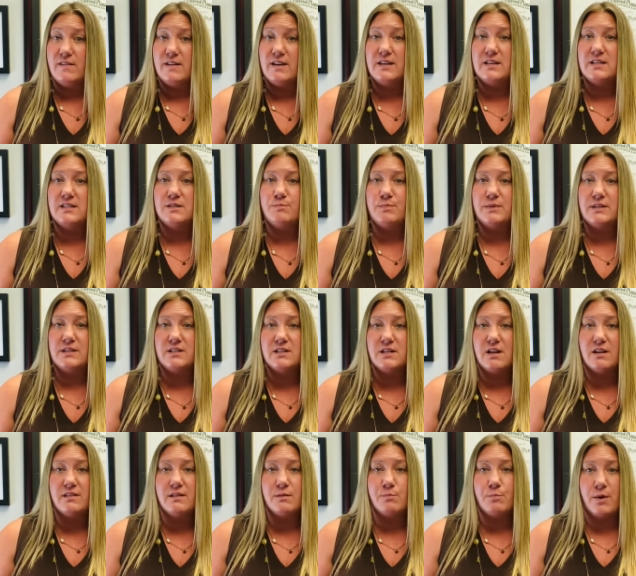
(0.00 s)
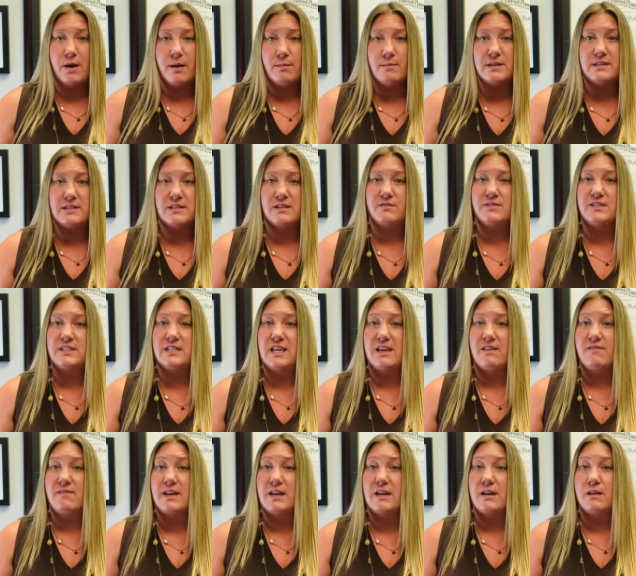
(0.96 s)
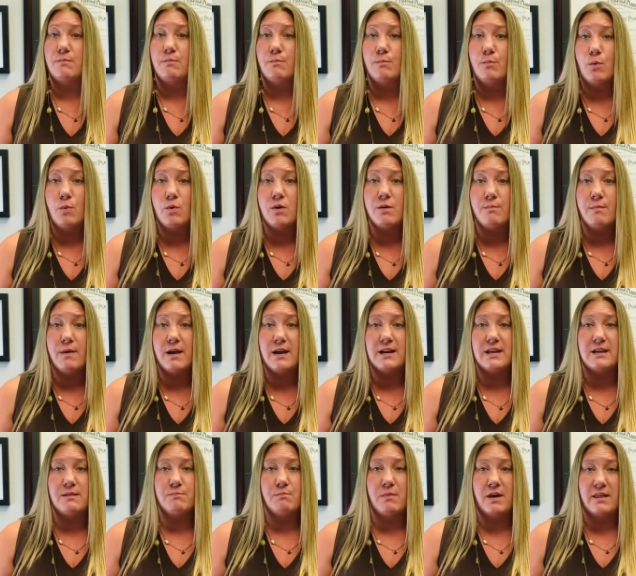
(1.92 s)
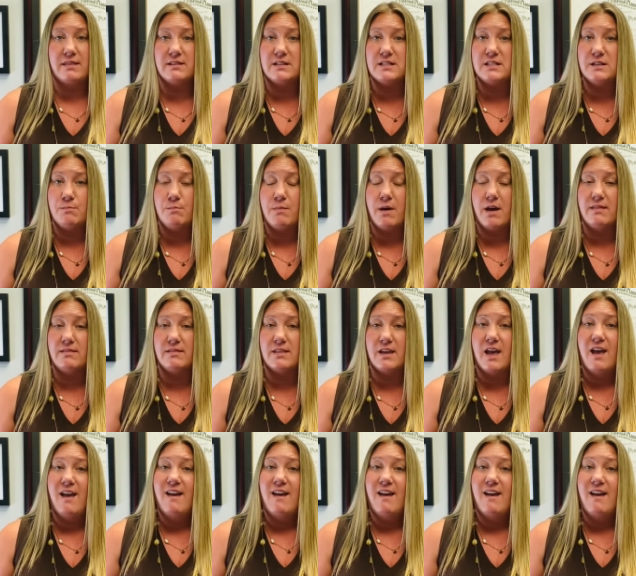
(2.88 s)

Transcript: is built on the premise of saving more money month to month